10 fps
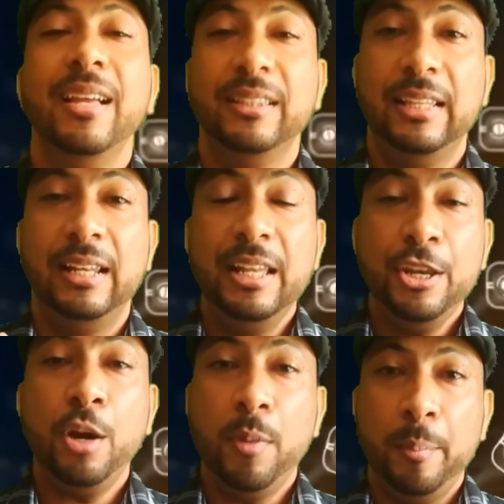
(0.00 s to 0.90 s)
The
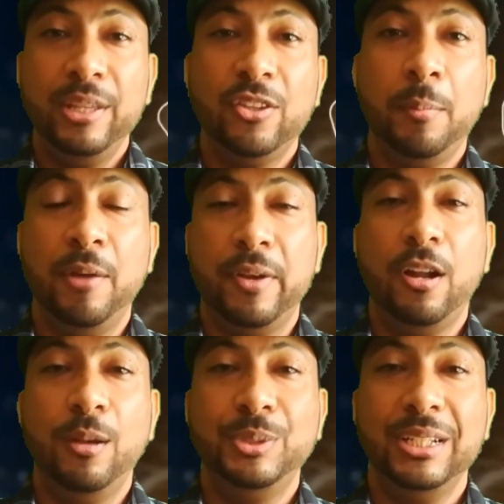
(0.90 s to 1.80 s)
linear momentum of an
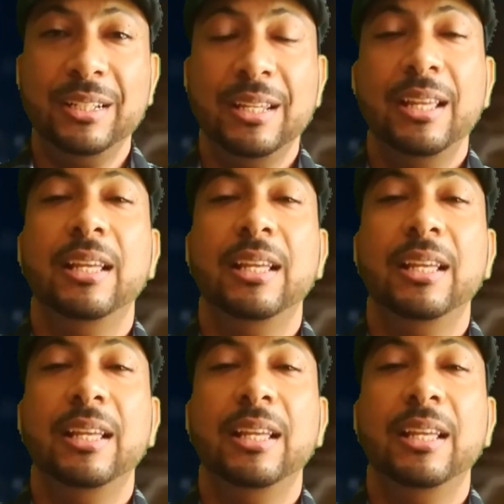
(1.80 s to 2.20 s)
object